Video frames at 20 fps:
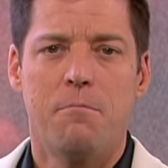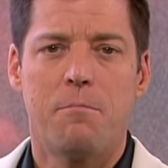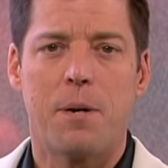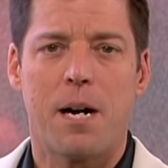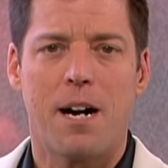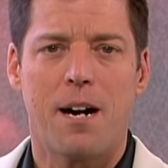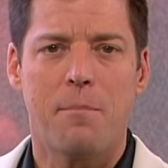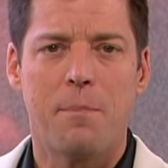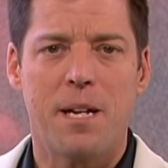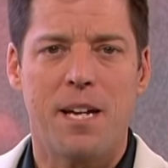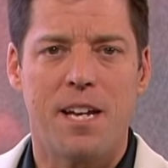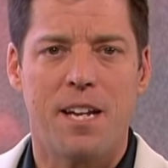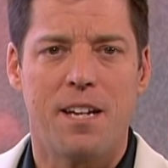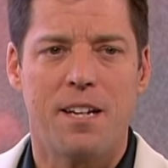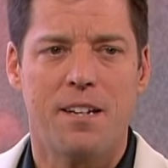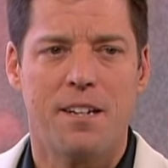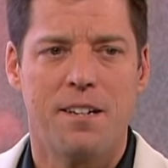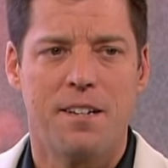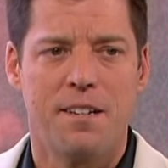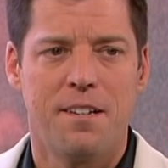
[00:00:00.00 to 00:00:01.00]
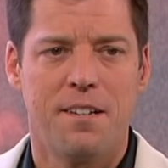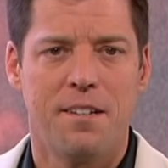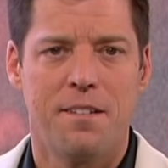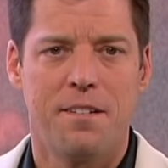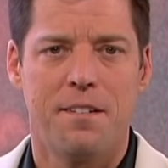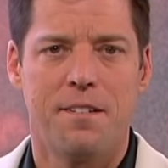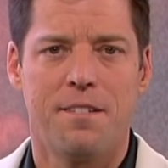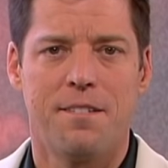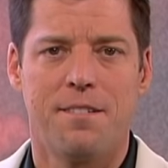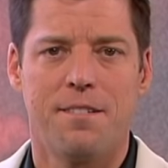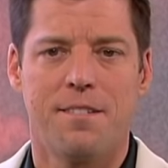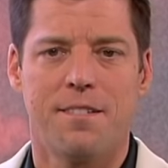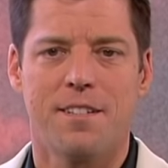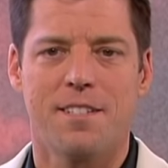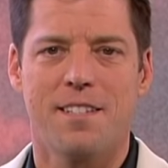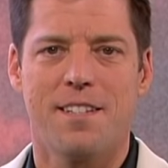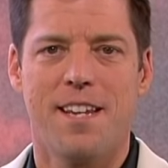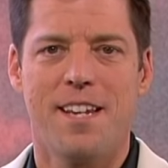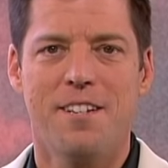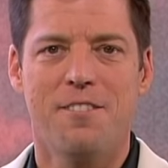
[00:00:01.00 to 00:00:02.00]
Bobby. I
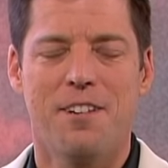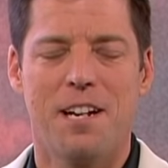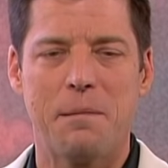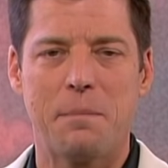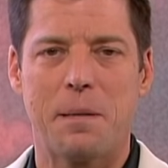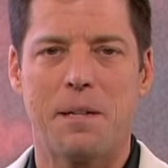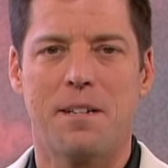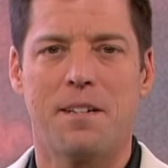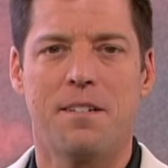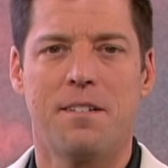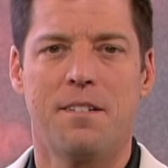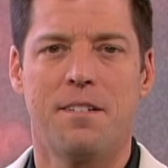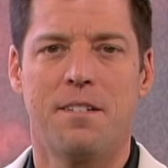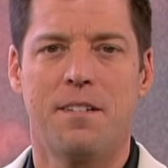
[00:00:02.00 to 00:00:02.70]
said, hey, Grandpa.